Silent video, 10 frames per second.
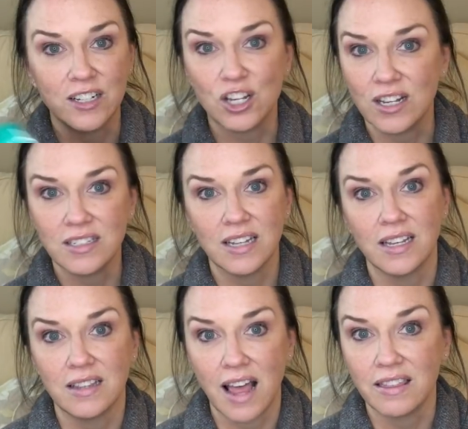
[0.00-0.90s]
just
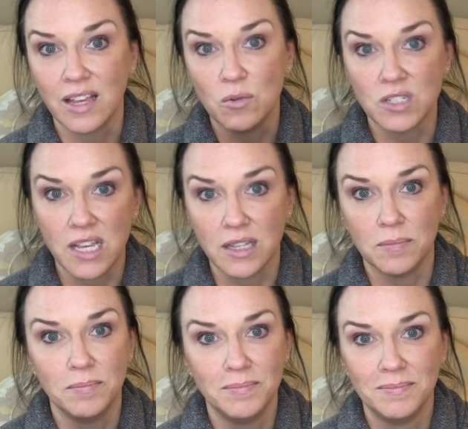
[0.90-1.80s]
it that thing will take the
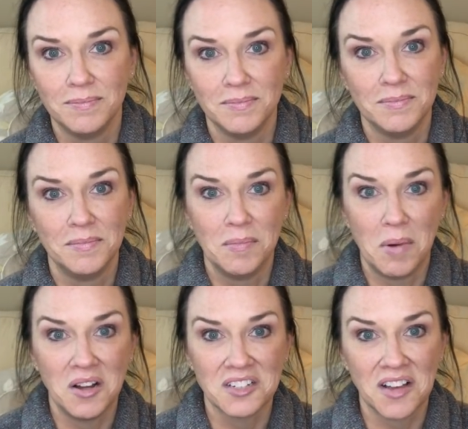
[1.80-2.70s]

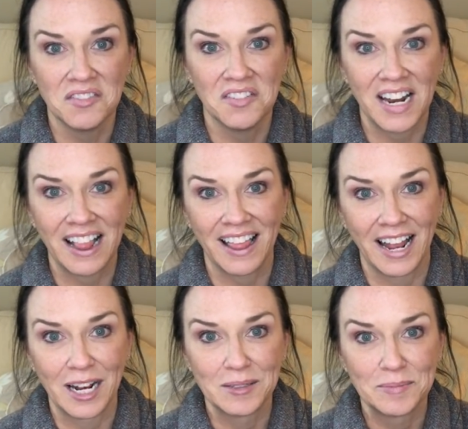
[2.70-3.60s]
balls off of anything.